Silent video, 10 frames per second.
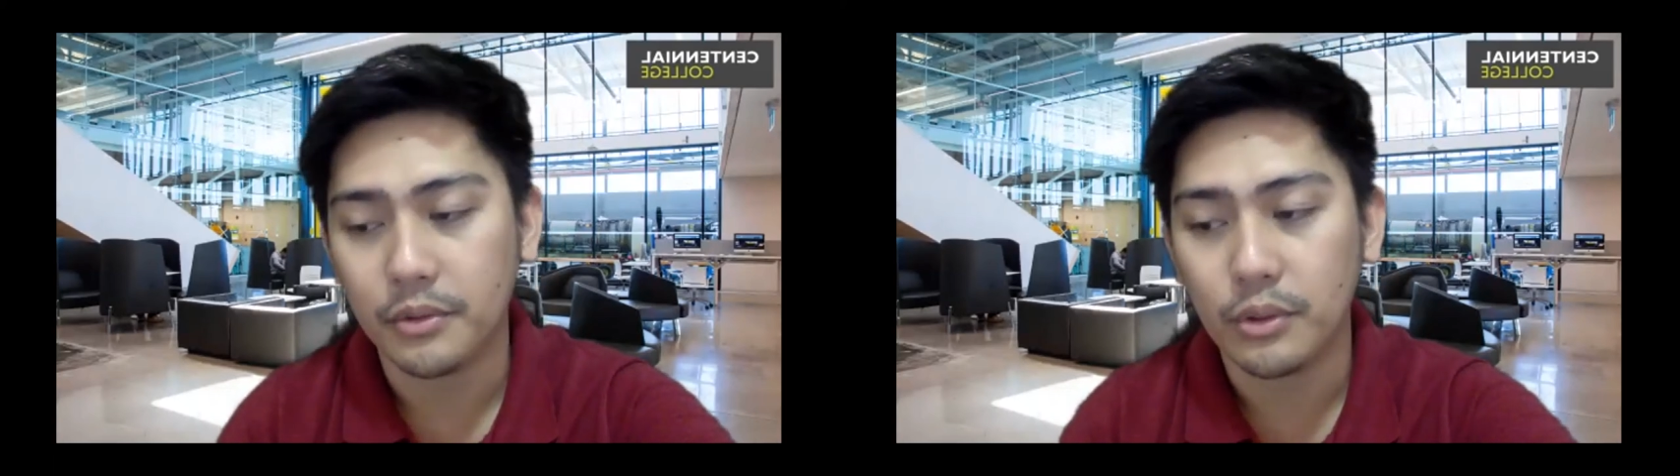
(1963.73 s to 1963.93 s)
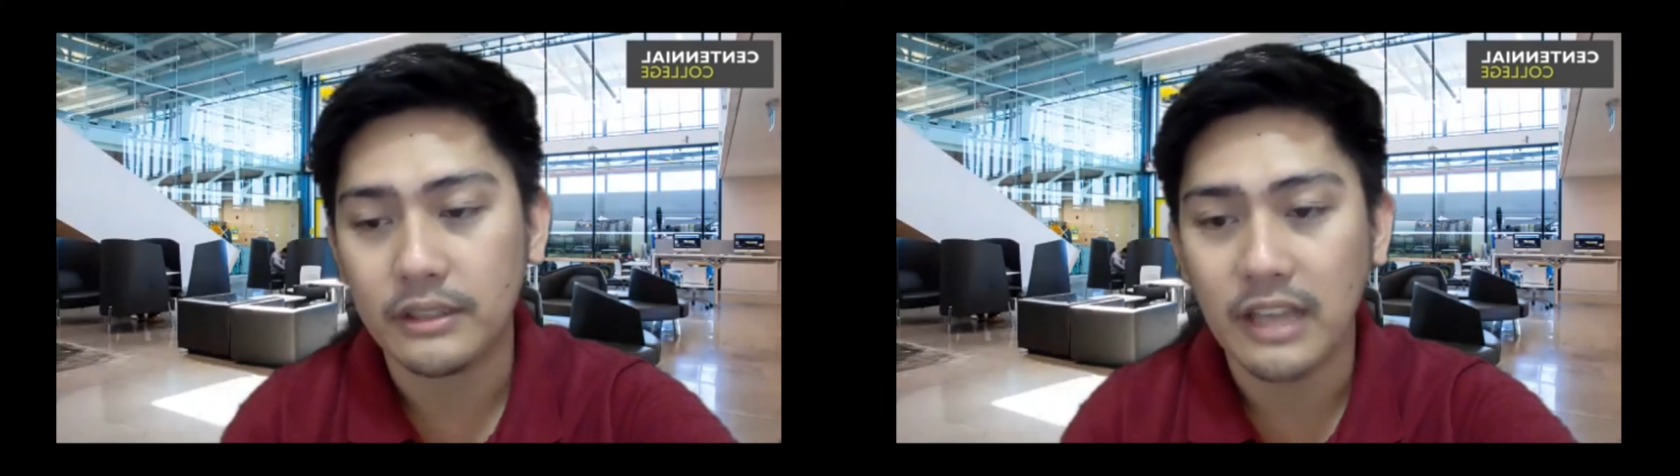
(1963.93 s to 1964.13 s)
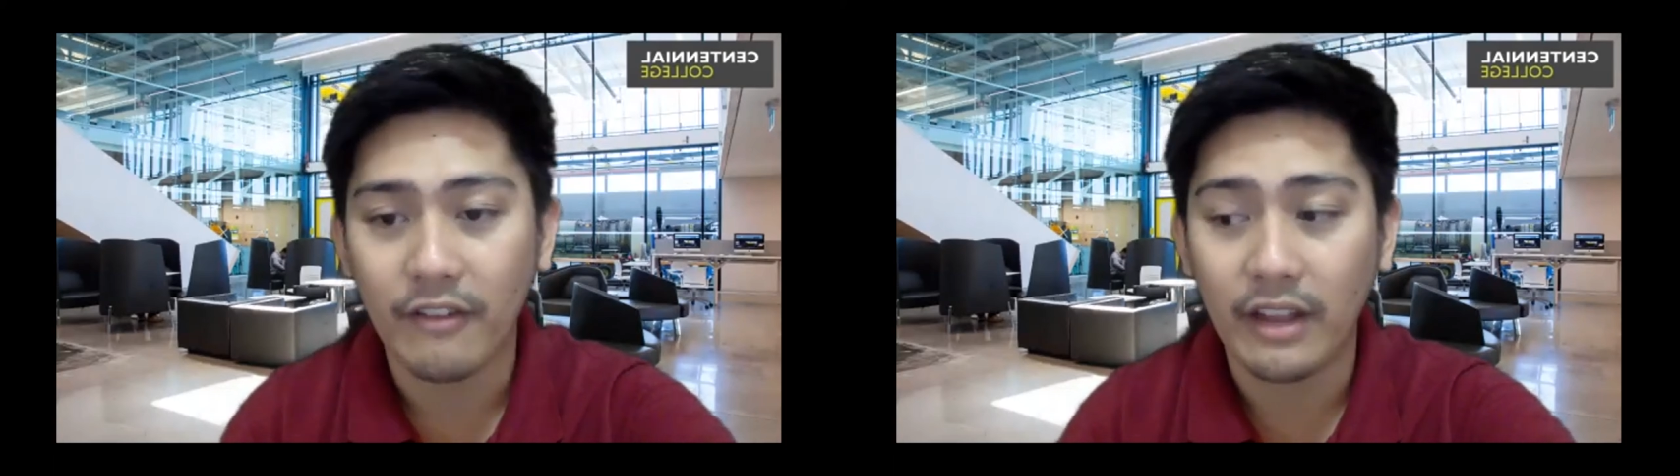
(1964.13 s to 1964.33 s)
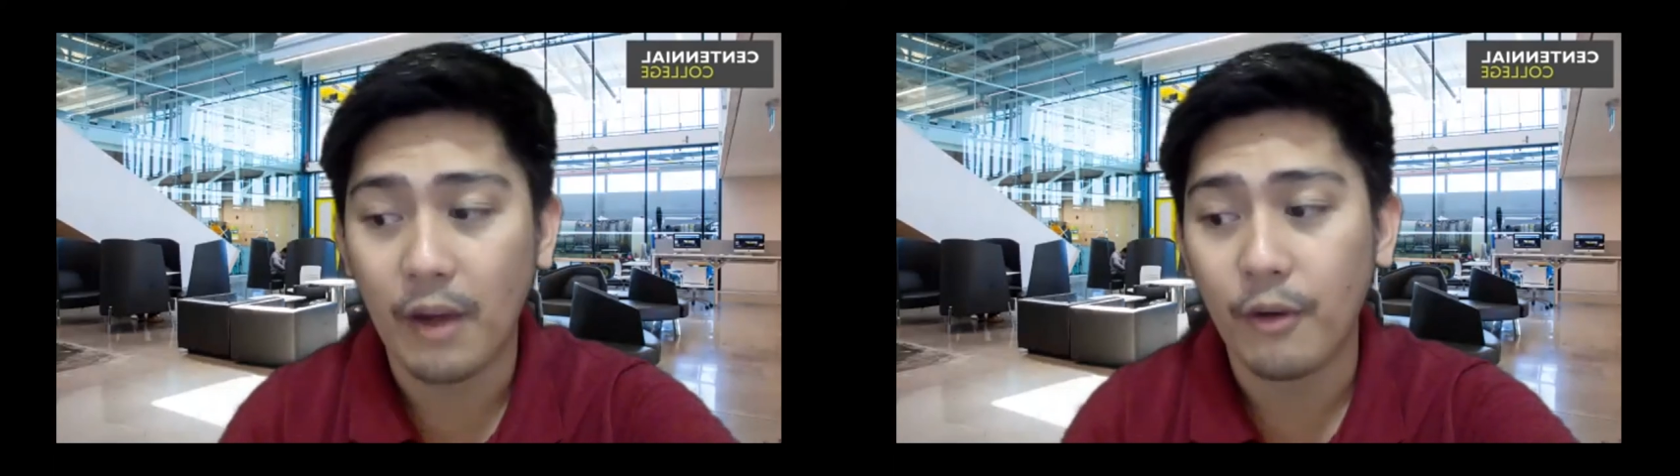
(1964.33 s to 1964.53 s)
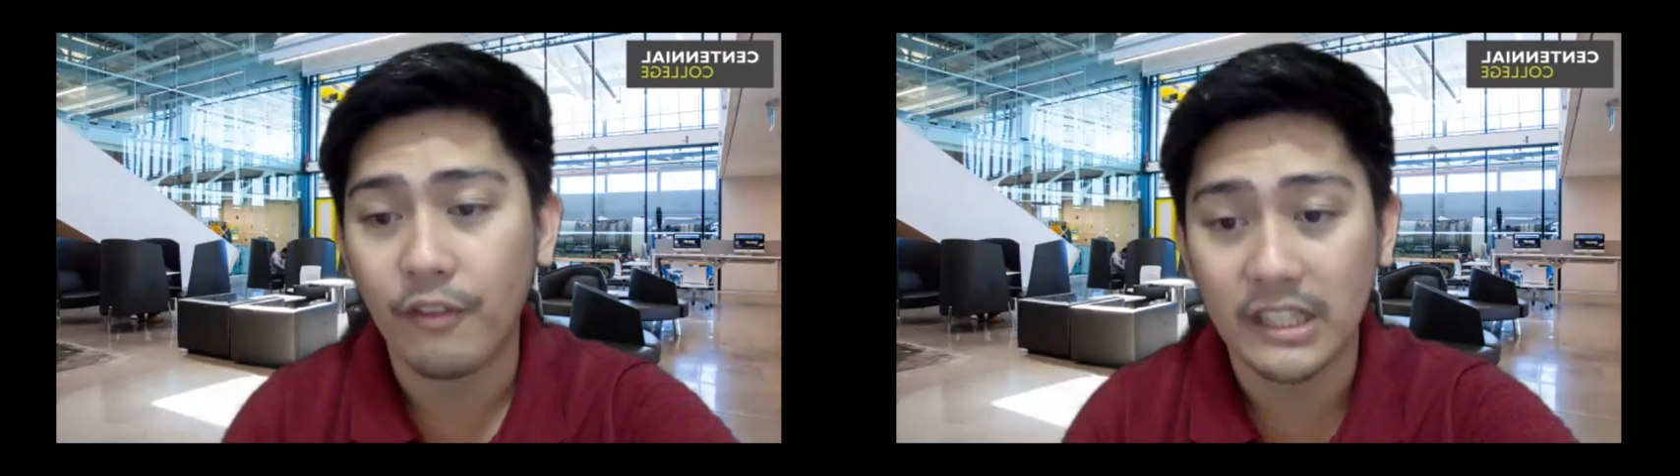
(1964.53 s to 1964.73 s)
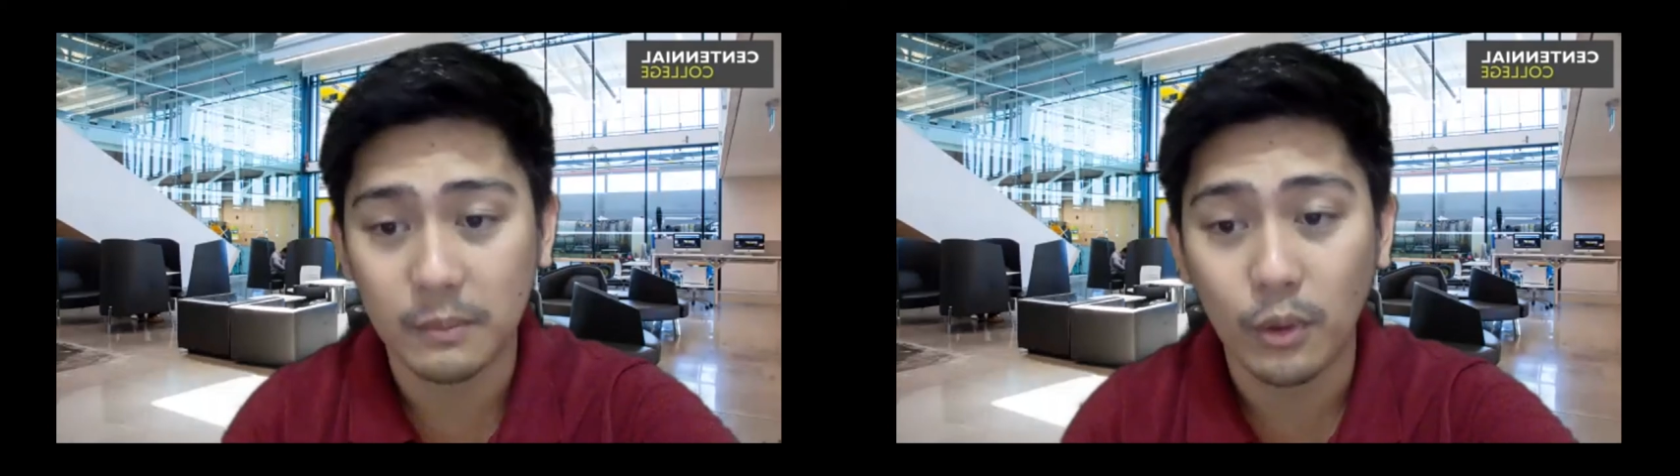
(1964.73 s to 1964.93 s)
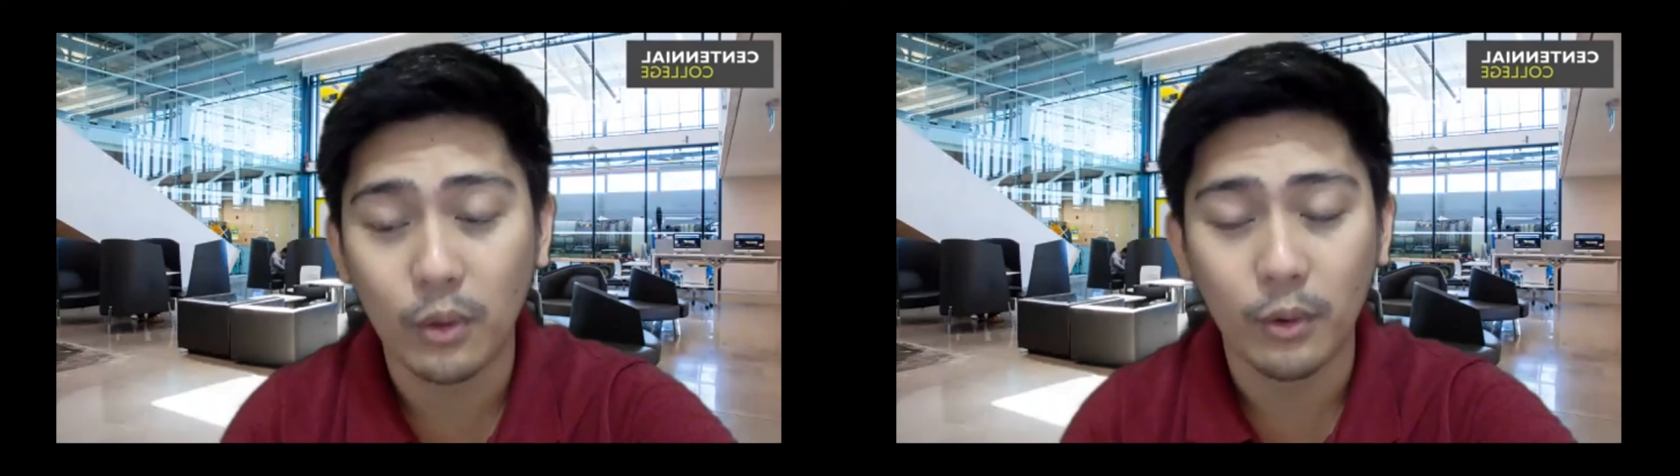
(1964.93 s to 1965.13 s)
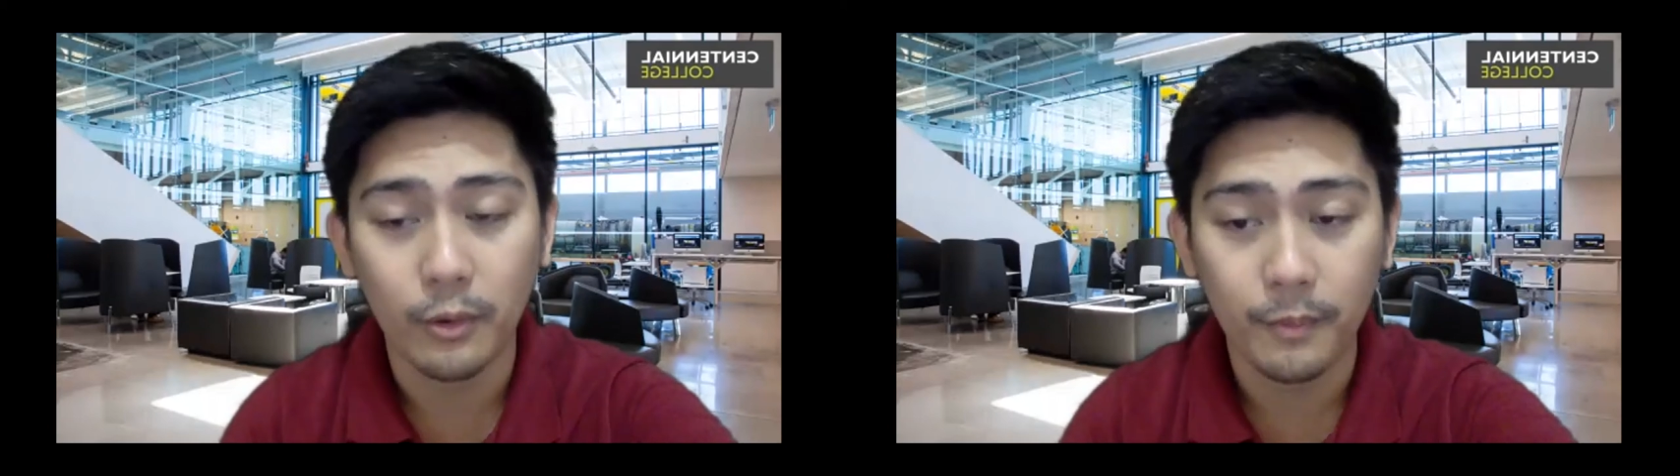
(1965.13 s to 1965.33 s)
students have and our
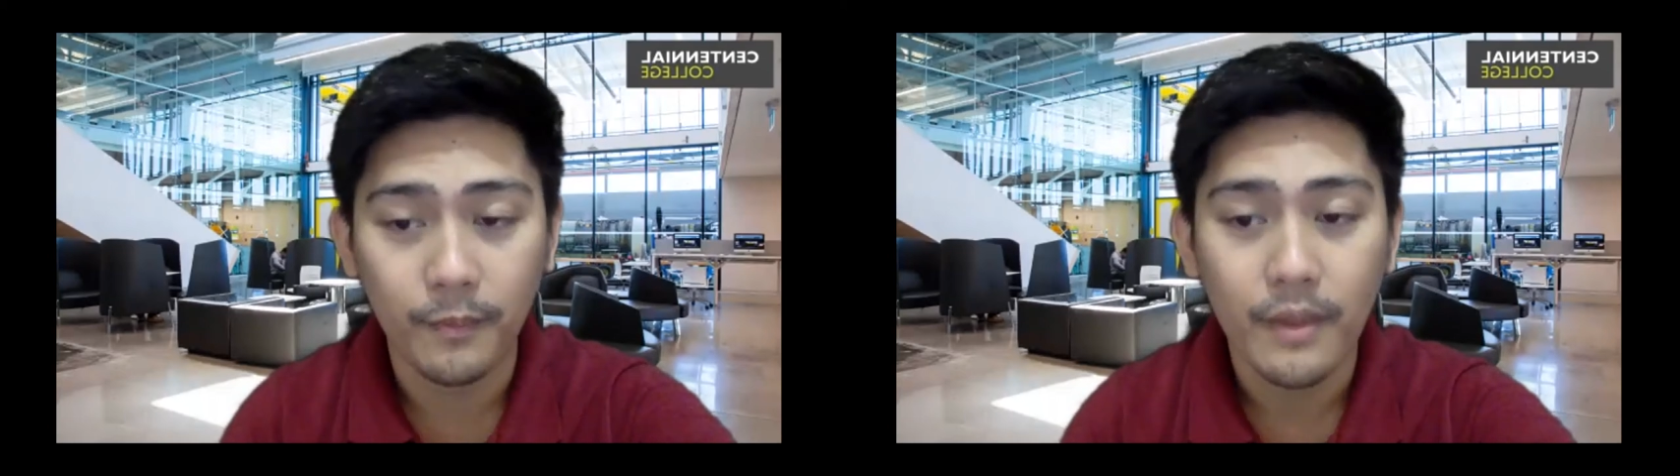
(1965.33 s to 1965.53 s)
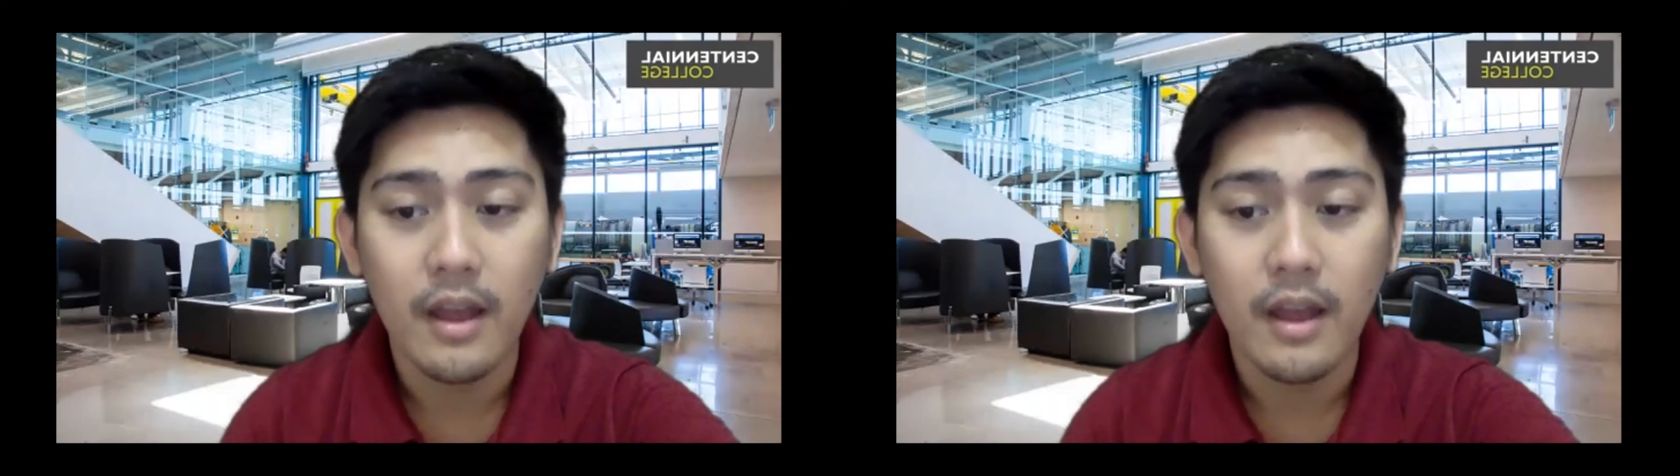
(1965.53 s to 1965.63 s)
Facebook group